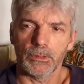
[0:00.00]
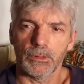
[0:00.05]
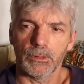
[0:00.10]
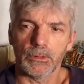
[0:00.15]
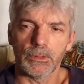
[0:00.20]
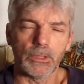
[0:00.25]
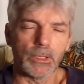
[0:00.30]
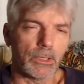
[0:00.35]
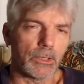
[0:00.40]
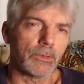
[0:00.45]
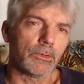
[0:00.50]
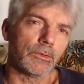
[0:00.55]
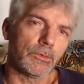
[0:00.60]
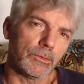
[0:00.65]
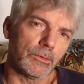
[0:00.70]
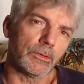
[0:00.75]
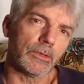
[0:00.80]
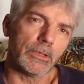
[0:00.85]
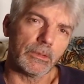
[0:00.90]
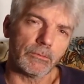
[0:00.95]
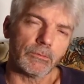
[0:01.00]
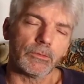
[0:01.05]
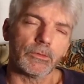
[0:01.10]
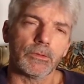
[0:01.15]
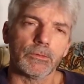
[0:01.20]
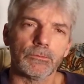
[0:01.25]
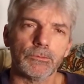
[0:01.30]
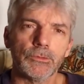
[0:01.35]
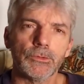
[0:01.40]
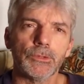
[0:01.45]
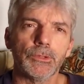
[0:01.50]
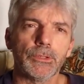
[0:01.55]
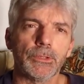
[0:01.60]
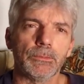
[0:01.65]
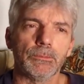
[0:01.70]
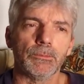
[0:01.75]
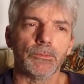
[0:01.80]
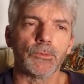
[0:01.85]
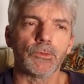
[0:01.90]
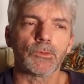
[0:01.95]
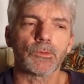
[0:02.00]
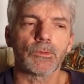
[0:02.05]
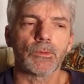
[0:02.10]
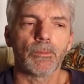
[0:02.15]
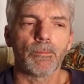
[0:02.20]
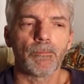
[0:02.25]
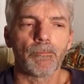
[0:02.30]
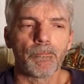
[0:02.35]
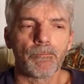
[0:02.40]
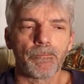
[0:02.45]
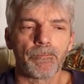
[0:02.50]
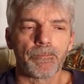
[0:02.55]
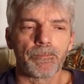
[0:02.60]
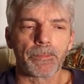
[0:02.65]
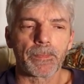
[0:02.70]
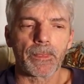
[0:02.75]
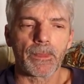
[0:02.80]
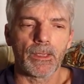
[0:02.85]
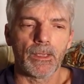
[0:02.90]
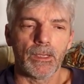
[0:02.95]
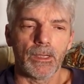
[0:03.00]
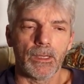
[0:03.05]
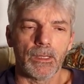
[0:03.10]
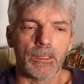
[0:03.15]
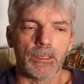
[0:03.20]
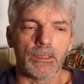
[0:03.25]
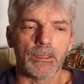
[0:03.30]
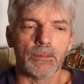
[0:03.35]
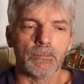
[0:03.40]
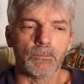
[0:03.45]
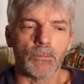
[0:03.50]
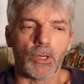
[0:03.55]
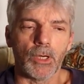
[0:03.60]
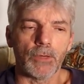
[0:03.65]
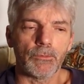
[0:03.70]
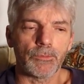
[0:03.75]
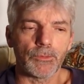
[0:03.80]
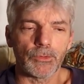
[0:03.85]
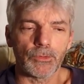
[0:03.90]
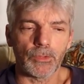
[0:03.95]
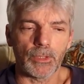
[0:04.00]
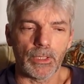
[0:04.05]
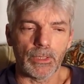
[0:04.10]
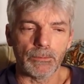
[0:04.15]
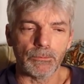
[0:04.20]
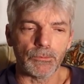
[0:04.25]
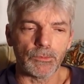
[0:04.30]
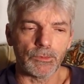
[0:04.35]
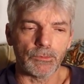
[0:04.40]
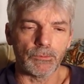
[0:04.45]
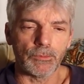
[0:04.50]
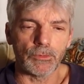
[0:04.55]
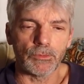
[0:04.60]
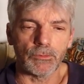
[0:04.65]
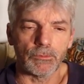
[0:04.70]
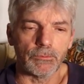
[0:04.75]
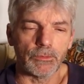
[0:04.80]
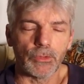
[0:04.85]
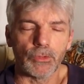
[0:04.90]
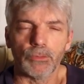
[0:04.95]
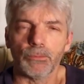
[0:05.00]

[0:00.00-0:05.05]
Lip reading: God is the giver of dreams. Oftentimes, if it's a very